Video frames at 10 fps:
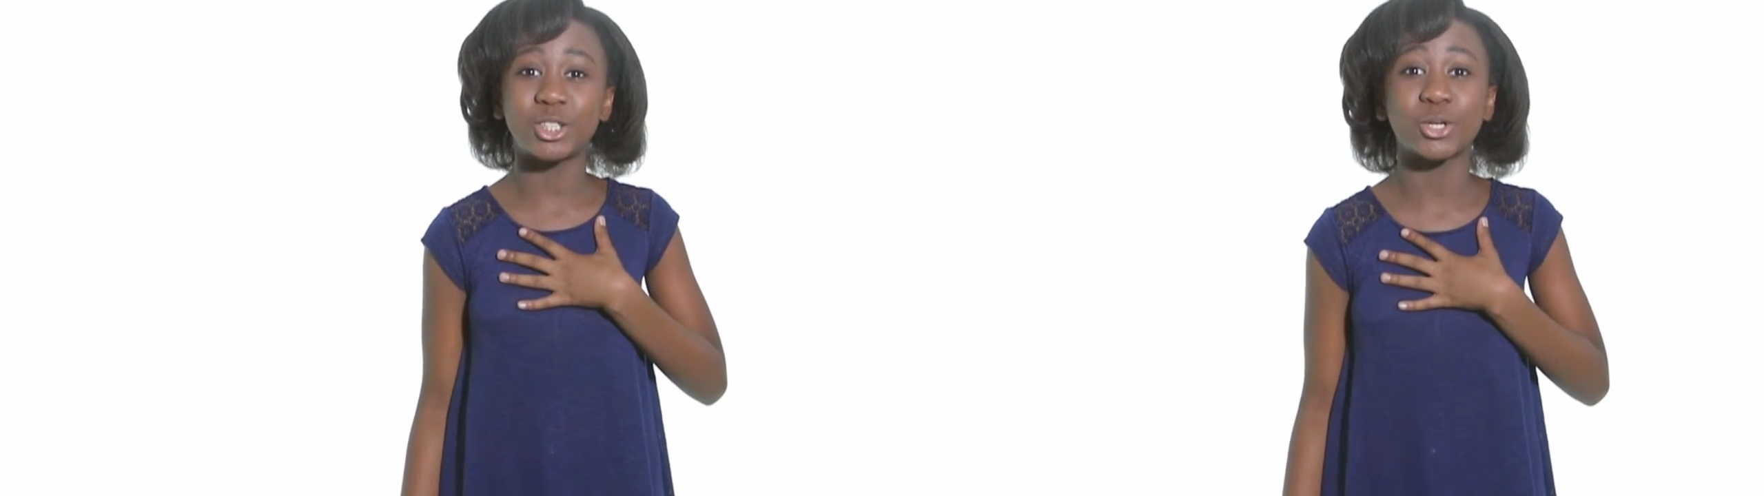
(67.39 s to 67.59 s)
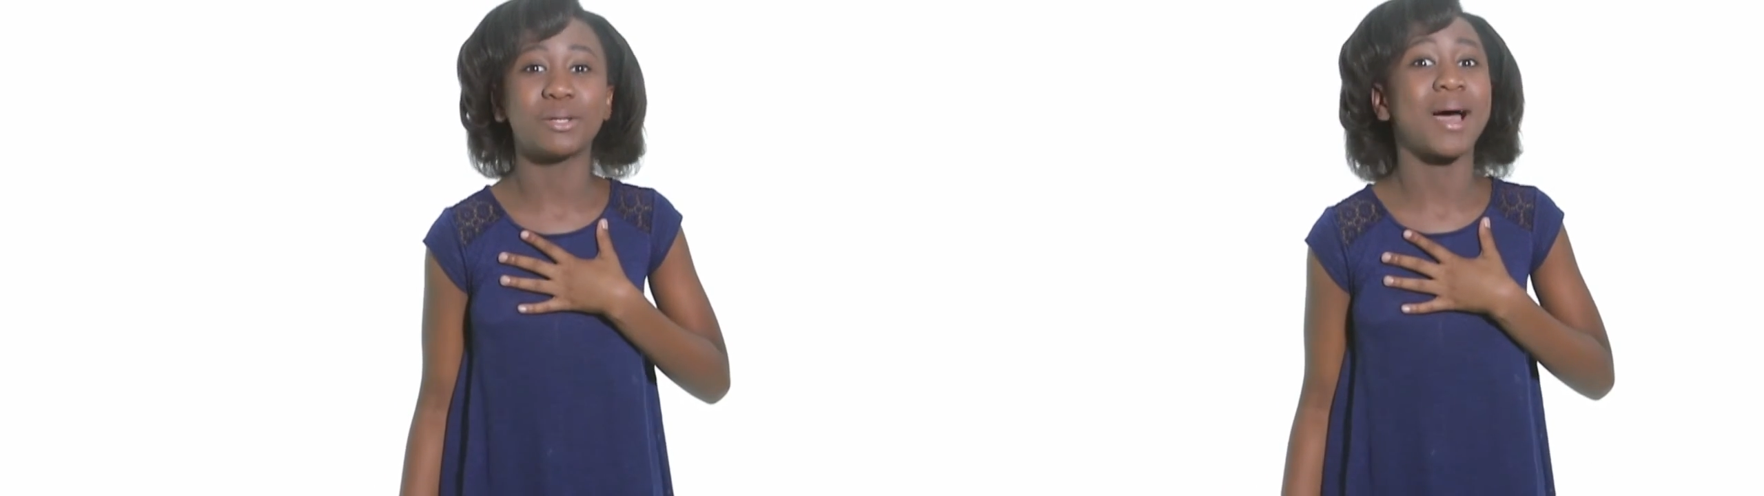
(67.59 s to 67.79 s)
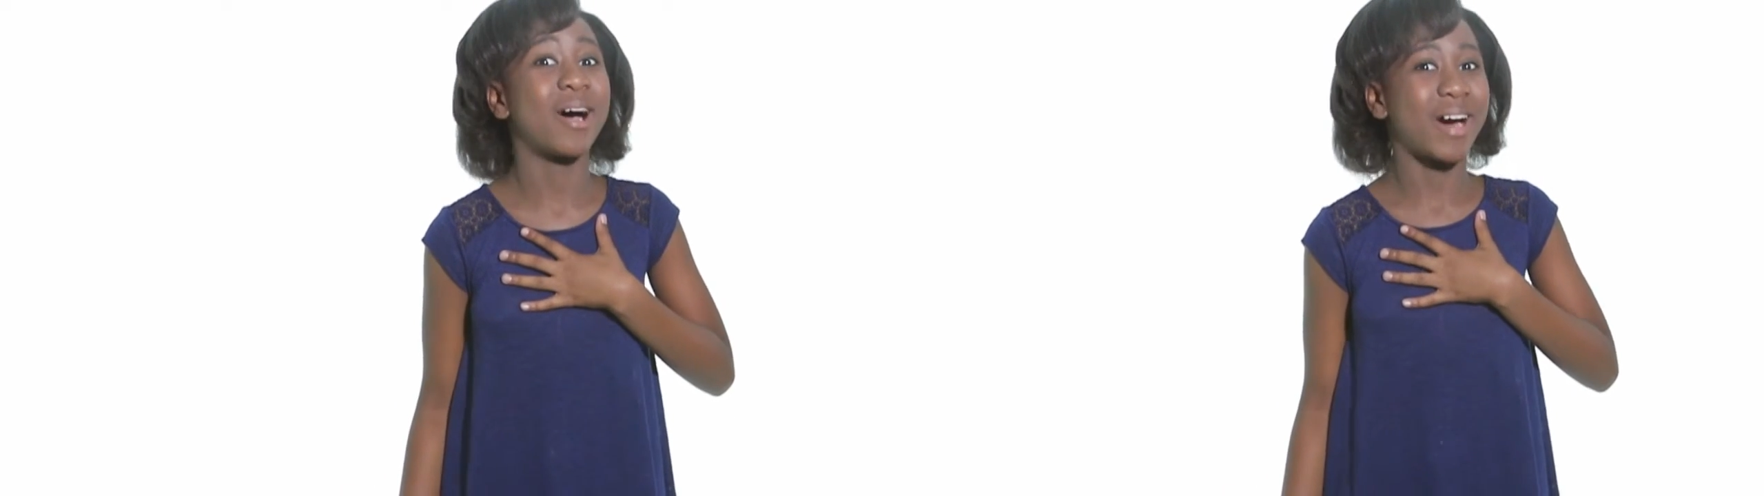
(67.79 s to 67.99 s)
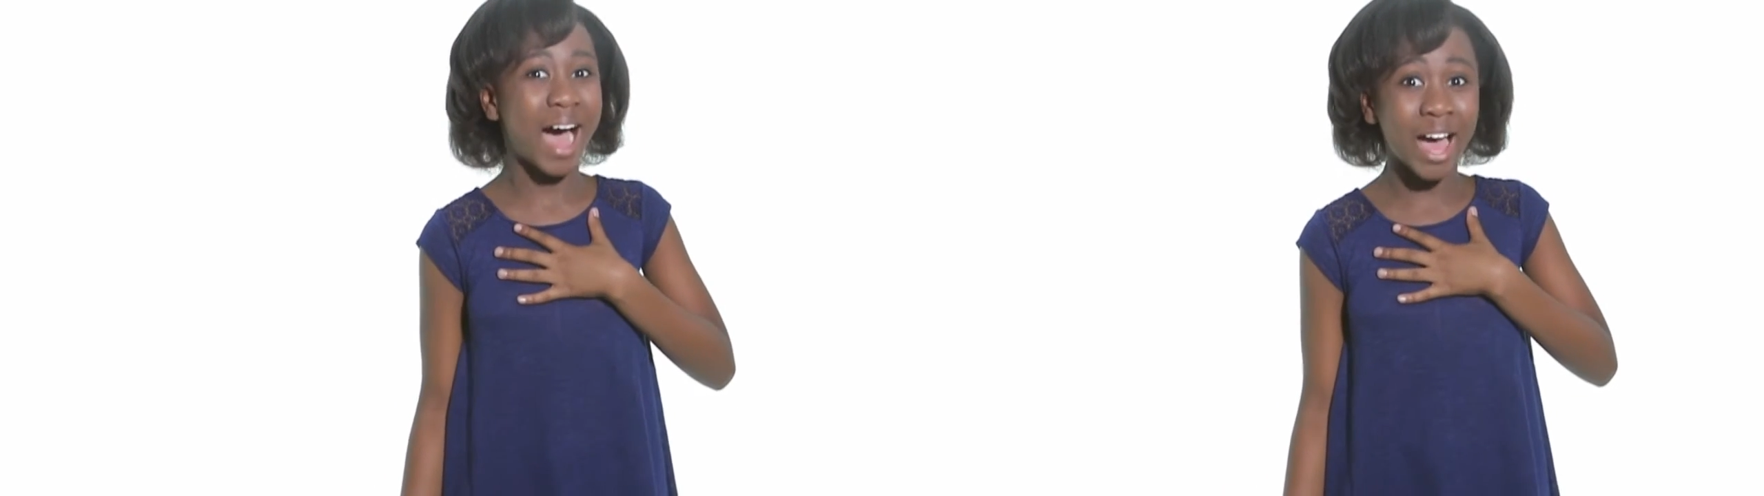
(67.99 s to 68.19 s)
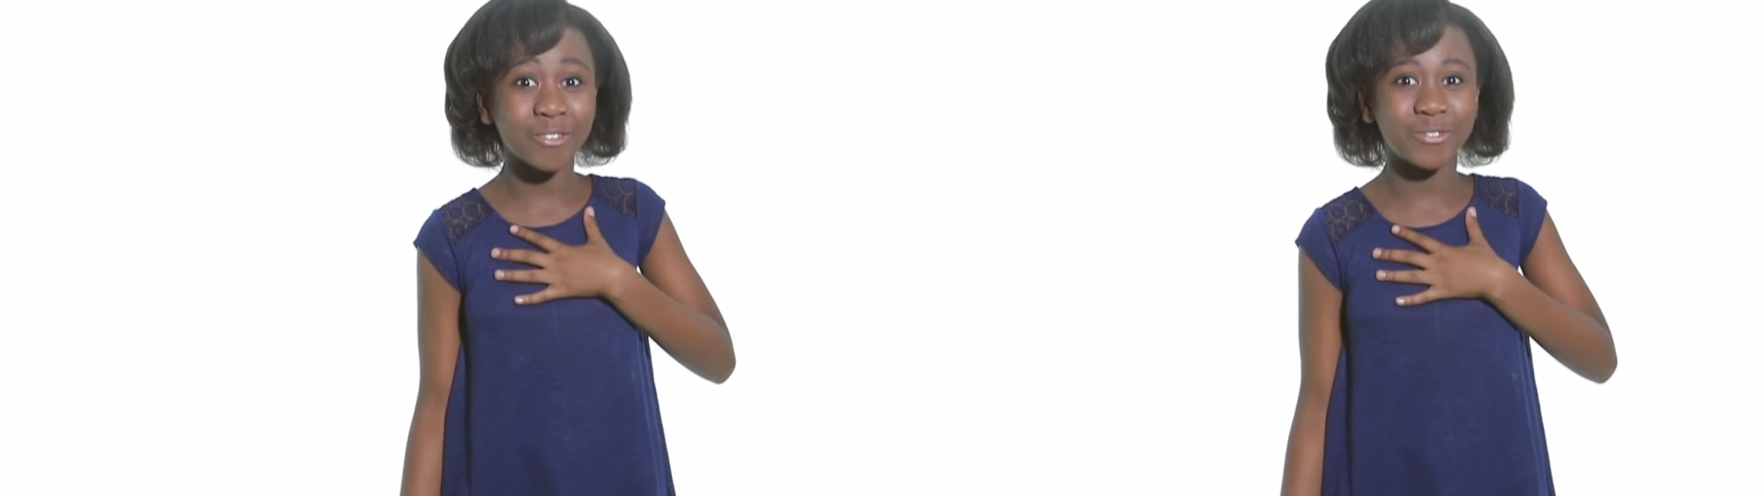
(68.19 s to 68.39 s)
show them how
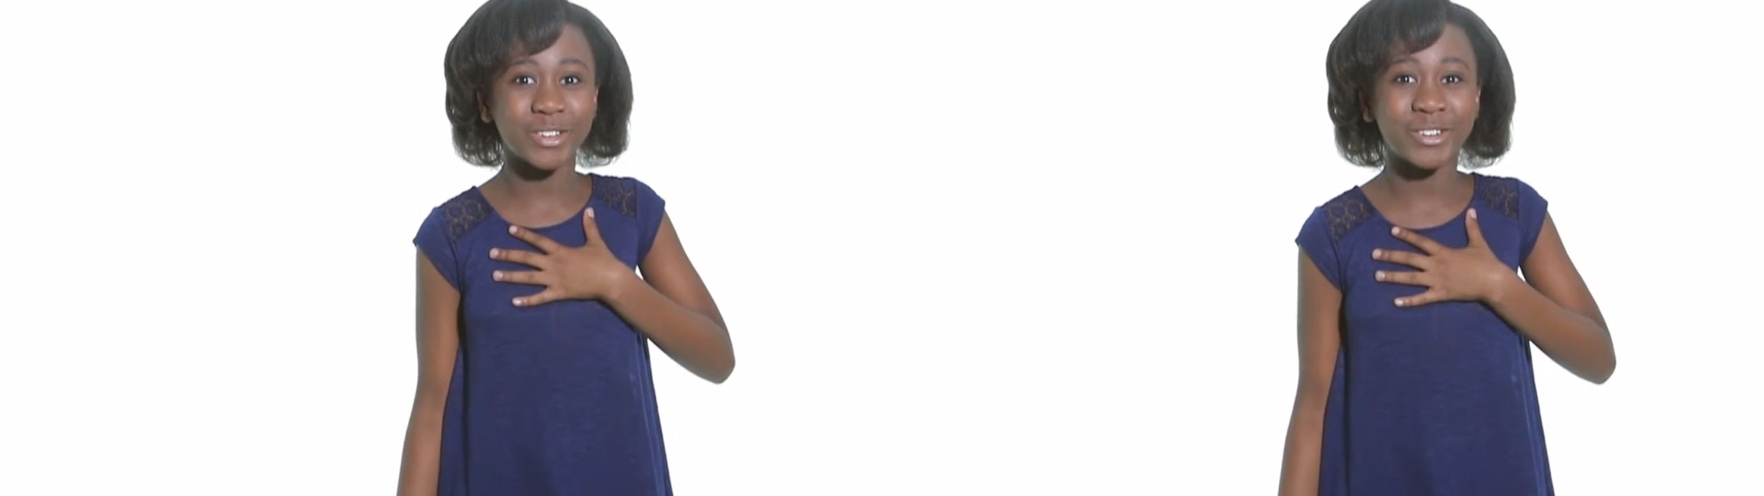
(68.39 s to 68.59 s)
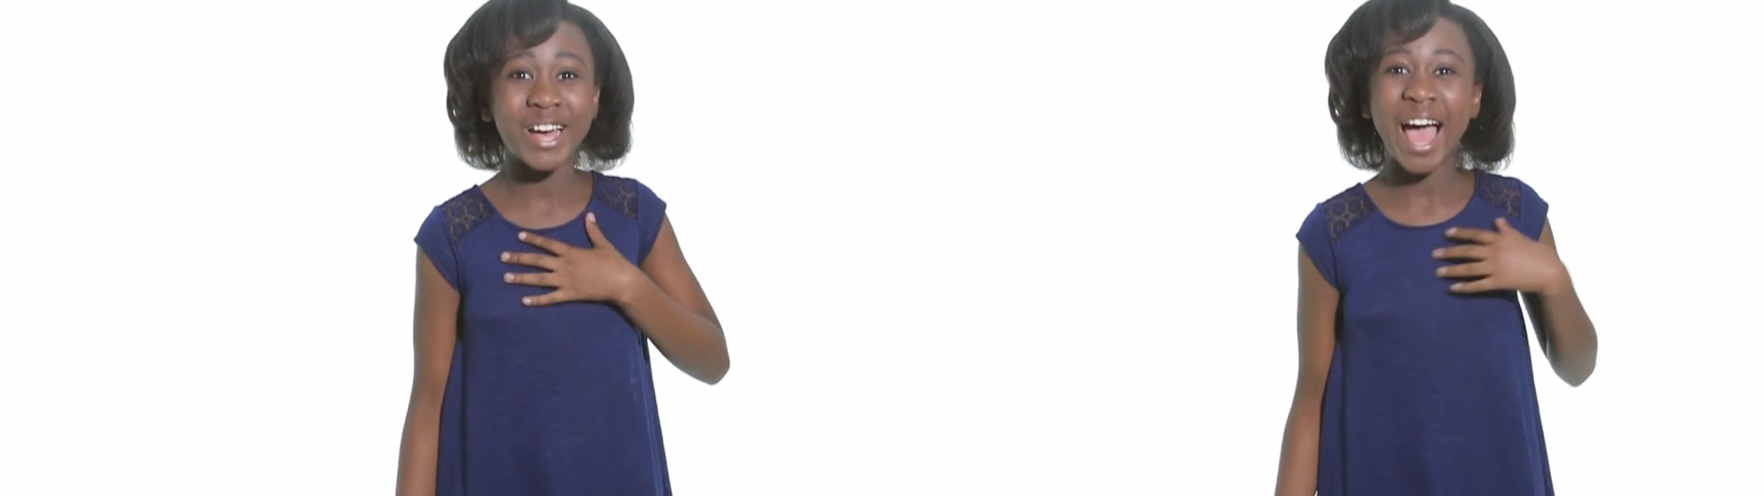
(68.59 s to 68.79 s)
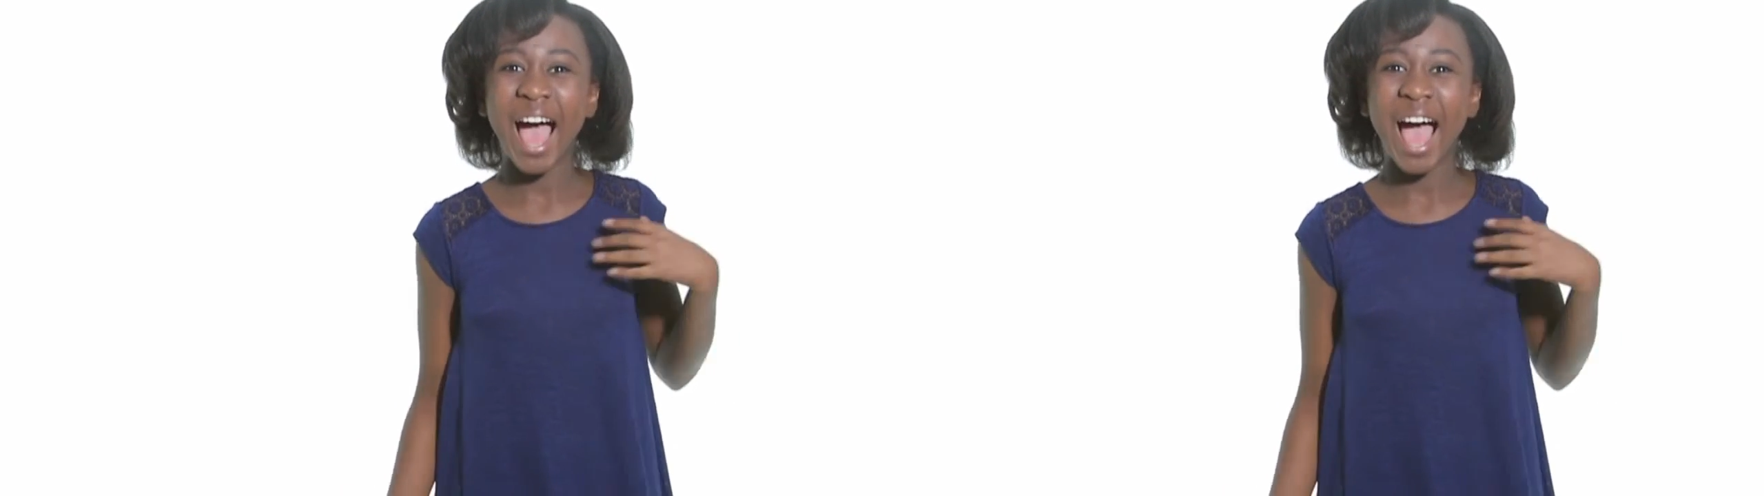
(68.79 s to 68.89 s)
I feel.